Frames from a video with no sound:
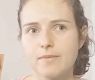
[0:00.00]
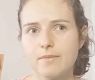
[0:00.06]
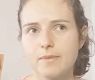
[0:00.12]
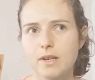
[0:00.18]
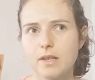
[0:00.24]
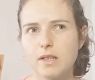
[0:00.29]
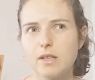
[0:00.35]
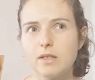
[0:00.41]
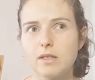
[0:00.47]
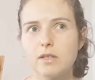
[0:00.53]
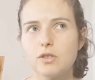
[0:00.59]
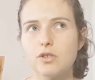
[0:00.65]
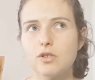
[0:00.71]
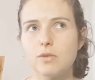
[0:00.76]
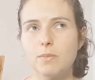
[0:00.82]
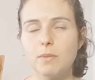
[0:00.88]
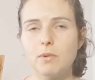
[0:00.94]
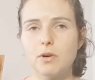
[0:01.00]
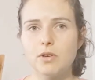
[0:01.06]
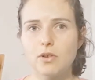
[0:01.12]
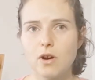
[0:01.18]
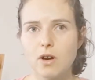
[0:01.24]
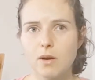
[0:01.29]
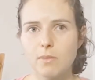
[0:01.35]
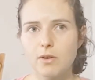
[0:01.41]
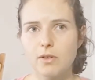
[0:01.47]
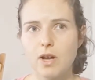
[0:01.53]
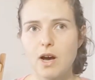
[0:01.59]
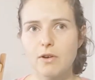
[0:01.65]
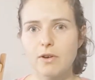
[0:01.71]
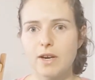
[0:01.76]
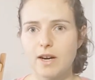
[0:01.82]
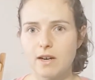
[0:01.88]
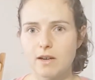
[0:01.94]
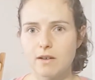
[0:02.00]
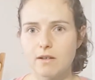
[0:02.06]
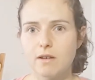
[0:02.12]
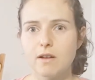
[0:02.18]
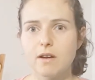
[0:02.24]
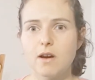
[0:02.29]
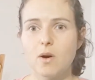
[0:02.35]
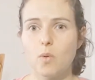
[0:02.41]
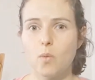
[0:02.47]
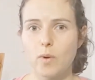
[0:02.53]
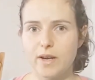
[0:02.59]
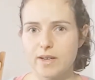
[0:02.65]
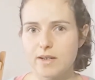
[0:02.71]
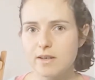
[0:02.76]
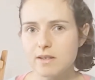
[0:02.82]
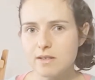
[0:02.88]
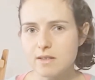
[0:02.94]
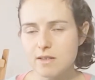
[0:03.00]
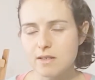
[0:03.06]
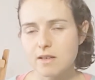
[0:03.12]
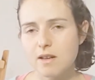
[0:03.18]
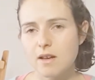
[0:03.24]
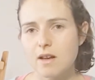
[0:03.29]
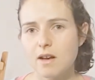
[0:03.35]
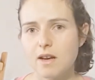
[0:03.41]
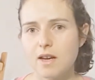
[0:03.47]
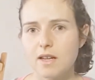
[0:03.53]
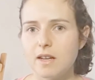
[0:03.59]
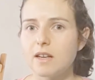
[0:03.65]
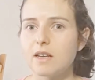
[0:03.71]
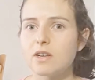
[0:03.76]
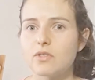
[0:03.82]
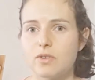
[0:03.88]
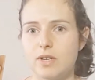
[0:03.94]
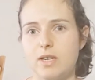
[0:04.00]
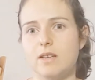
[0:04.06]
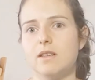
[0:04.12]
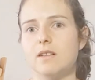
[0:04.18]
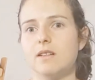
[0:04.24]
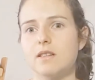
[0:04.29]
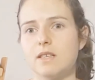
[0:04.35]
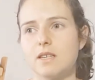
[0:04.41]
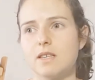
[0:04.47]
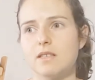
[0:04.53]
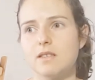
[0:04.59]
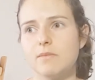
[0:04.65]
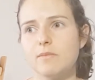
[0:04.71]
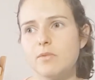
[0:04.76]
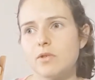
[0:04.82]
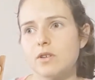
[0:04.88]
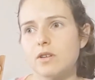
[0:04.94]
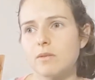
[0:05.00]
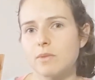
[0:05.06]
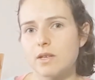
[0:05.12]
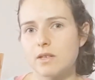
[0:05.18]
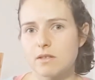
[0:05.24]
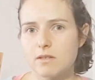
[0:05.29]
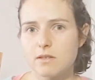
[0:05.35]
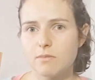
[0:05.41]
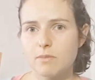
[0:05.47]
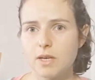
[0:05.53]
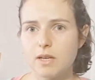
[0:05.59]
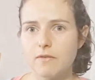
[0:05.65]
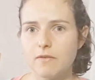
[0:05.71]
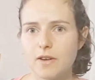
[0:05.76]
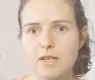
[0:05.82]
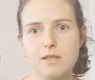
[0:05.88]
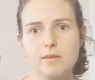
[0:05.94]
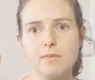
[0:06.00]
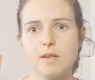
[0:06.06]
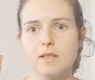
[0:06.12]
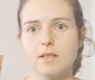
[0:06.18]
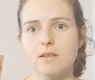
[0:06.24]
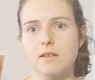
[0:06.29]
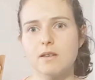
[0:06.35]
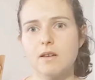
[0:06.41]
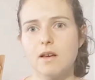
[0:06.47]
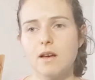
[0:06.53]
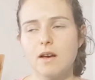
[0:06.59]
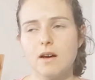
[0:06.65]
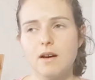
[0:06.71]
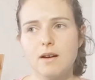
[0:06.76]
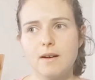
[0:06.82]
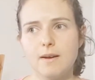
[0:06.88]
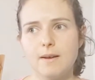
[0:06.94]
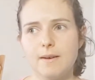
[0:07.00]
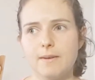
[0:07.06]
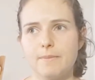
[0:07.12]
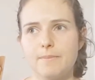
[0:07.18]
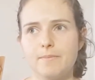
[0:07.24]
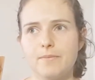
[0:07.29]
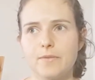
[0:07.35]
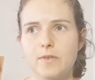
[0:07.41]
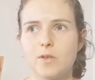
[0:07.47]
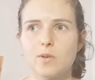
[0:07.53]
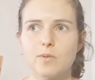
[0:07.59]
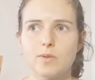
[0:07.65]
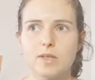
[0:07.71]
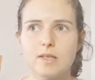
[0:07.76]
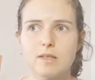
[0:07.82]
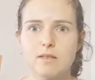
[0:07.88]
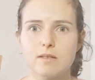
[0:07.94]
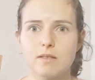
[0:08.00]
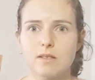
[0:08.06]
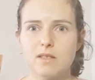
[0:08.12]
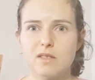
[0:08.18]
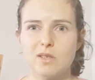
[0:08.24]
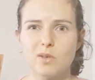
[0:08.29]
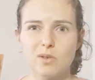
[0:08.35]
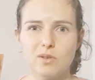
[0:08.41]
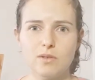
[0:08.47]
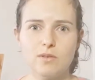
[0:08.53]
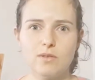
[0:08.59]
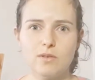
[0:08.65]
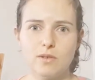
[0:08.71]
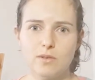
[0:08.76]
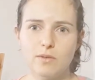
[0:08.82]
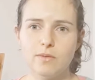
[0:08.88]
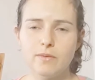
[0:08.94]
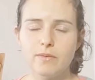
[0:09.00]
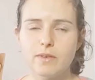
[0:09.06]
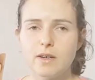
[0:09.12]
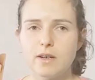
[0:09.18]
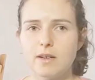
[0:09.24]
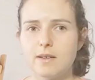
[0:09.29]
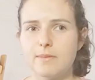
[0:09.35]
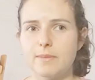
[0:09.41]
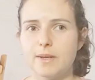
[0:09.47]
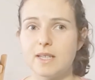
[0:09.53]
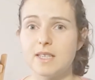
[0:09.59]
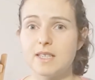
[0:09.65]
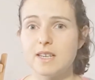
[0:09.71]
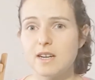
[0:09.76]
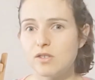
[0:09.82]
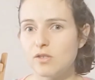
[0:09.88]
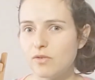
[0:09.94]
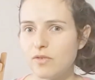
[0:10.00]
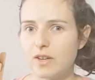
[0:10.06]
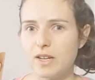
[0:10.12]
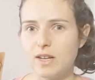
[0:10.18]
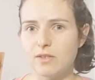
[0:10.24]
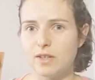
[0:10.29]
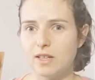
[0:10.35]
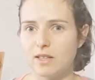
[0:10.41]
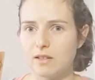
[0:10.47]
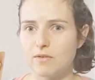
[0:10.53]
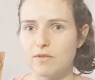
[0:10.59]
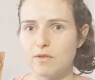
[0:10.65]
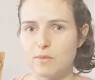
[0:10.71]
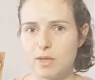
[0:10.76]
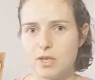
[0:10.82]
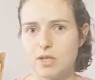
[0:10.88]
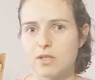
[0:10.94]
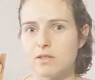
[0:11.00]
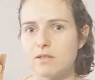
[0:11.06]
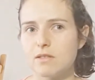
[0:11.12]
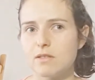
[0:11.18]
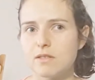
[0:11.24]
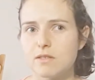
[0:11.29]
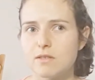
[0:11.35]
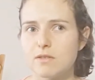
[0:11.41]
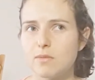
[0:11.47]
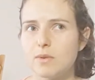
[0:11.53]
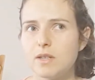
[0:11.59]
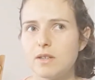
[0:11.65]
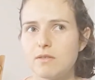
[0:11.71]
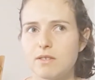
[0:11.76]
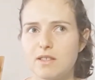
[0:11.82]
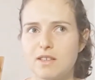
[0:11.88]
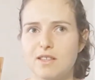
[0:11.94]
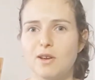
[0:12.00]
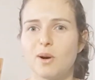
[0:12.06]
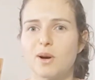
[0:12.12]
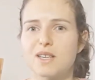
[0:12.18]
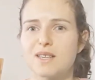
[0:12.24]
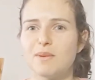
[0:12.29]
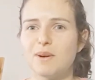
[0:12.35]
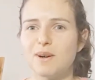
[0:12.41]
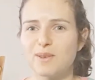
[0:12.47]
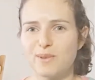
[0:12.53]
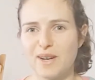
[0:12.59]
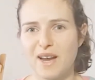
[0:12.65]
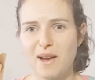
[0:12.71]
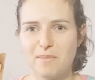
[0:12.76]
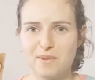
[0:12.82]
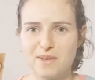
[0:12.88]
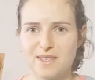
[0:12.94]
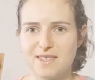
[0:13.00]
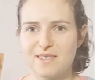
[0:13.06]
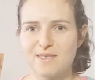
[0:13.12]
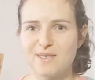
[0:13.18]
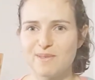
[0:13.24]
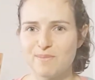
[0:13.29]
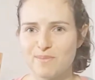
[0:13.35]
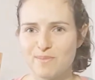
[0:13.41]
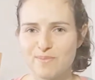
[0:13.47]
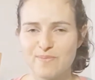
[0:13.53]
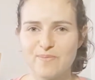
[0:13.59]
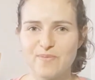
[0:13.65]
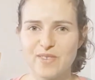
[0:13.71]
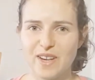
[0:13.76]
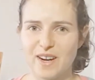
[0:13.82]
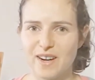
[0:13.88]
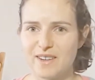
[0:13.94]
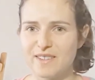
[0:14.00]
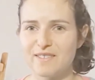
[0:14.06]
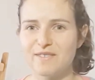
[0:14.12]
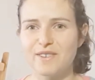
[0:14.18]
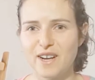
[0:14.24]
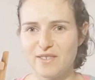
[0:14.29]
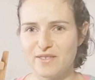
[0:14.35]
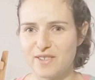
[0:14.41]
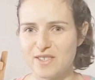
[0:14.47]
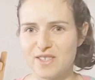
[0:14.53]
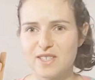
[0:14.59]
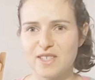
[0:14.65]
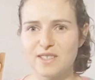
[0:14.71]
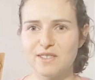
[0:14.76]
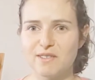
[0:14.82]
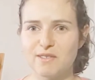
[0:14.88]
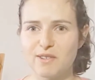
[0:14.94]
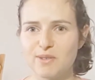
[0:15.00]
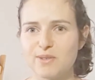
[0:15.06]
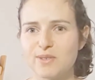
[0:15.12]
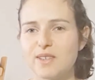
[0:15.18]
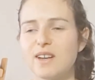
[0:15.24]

that there should be more talk about how yarn wears, and I agree. Like, it's important because it's a big investment, so it's good to know, and it's hard to find out that information because nobody really talks about what happens to the yarn 5 years down the road,